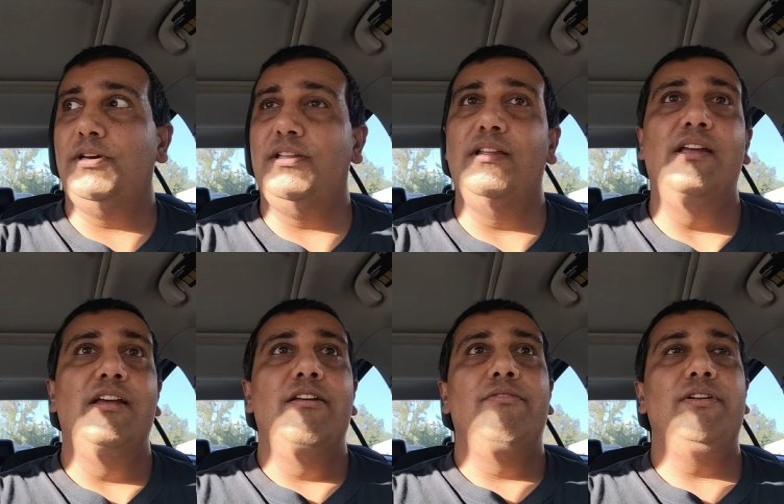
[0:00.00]
But
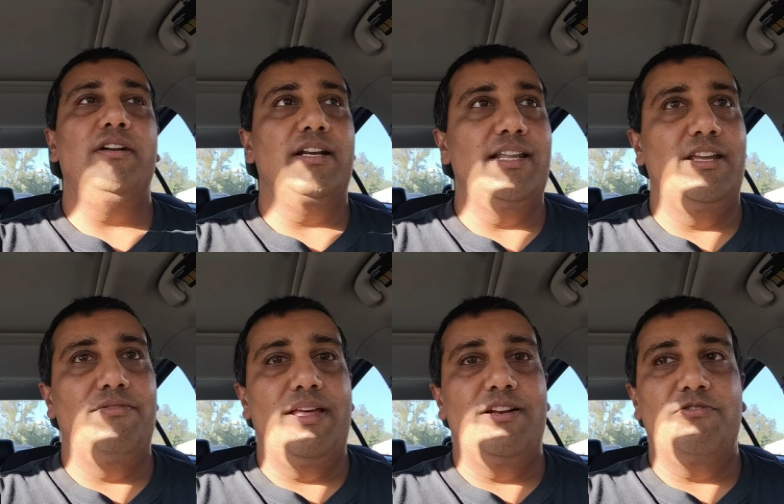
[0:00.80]
figured I'd
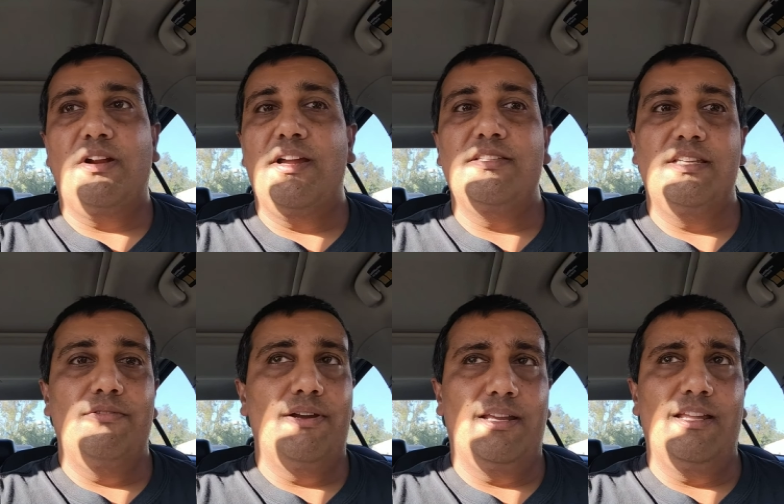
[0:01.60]
give that a try,
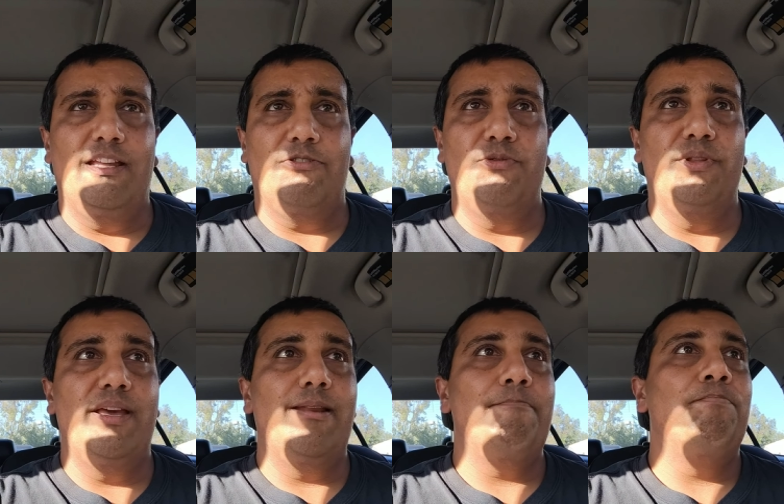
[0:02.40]
see if I can get through
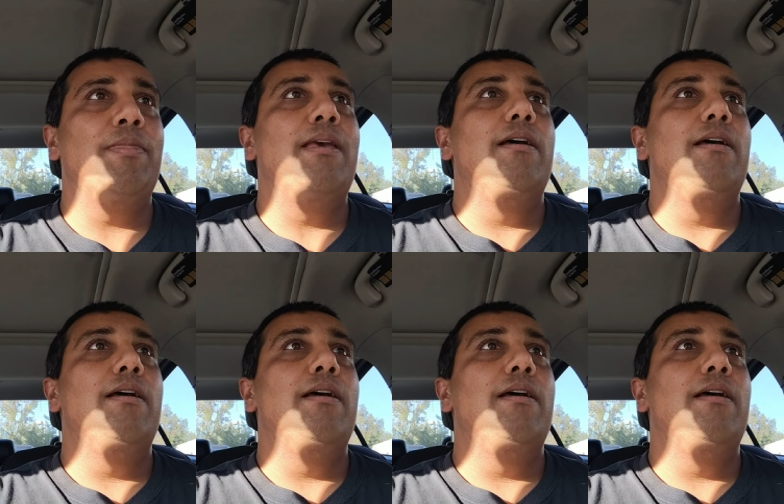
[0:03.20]
that.